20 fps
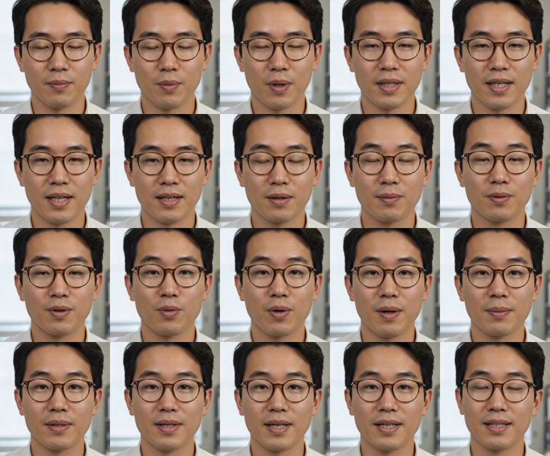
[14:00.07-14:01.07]
one customer's
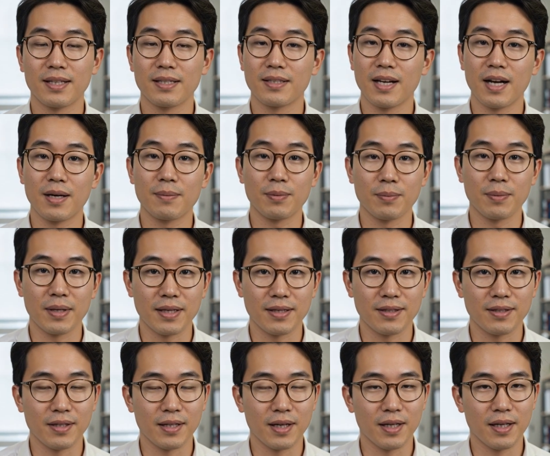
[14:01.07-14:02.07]
website gets compromised